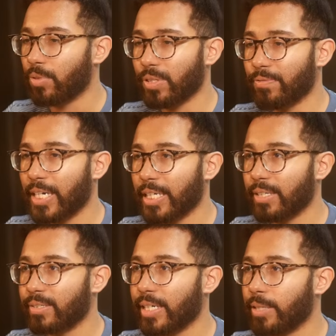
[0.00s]
really find
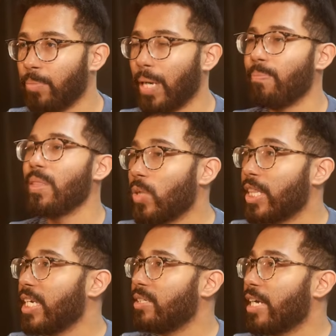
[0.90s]
out the second. But
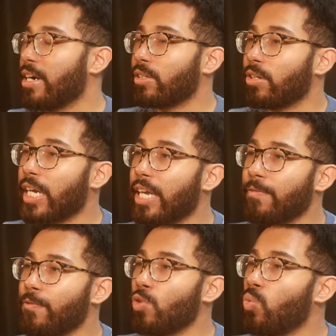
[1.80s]
with this character,
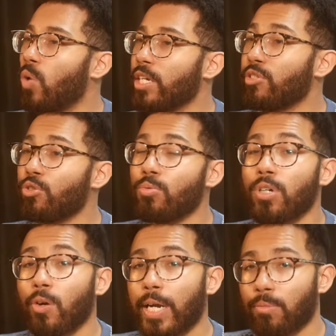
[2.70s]
if you wanted to
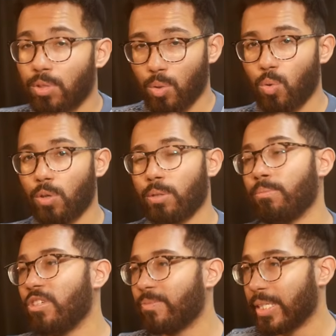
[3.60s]
go and
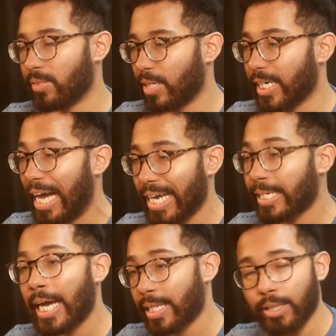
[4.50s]
record movements, like
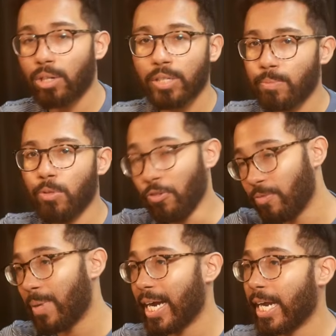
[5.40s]
I literally
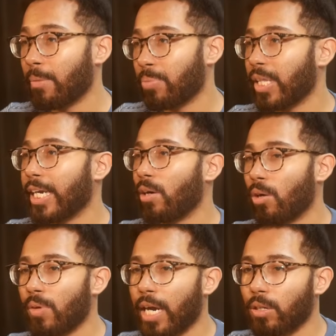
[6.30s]
moved my player
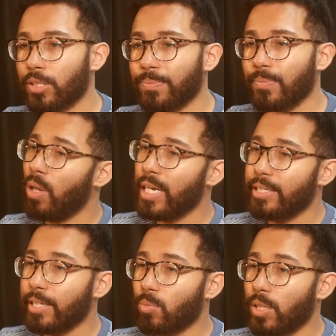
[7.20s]
around, all I
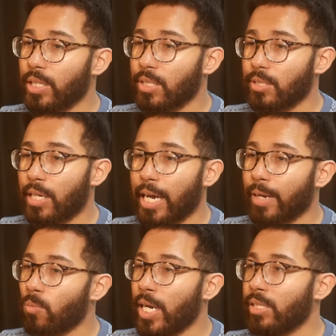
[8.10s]
did was
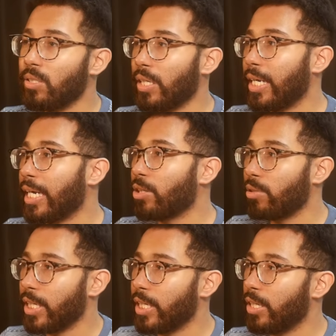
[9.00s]
I went and I
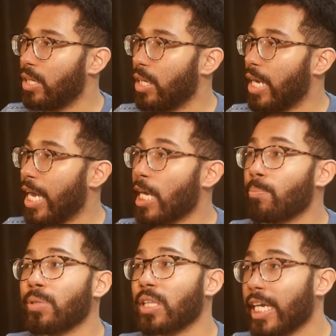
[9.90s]
created
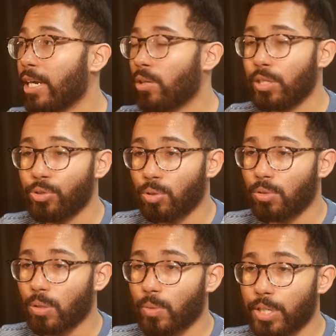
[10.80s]
a player
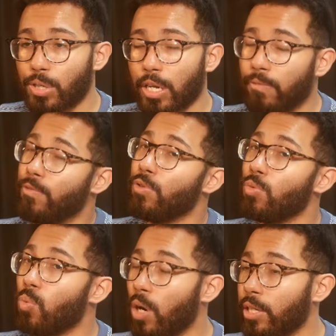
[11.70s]
controller, which if
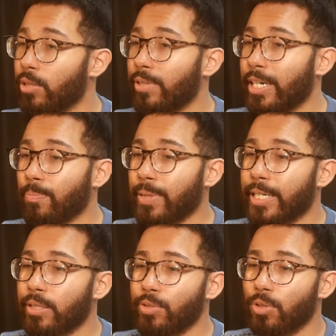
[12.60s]
you want to create a
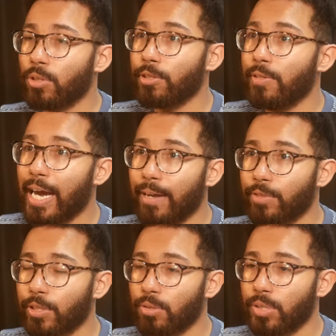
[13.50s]
player controller, you have
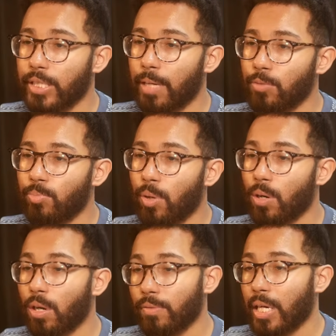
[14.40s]
to go to the empty
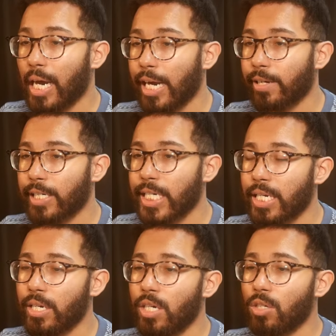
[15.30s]
part of the
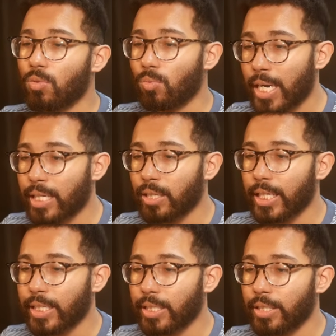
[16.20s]
hierarchy, right
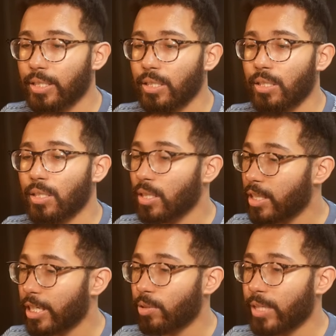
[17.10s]
click,
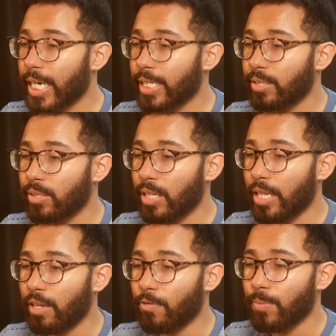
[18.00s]
click create,
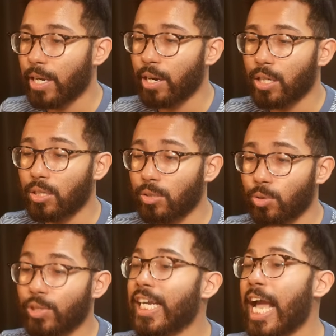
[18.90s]
and then from there,
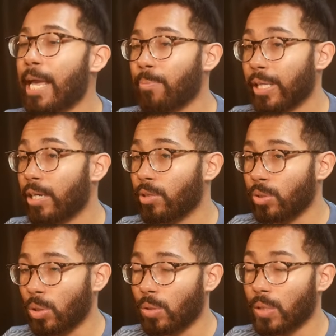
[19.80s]
create a player
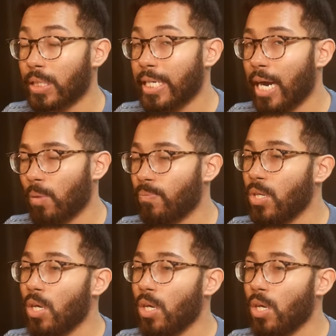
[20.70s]
controller. Now,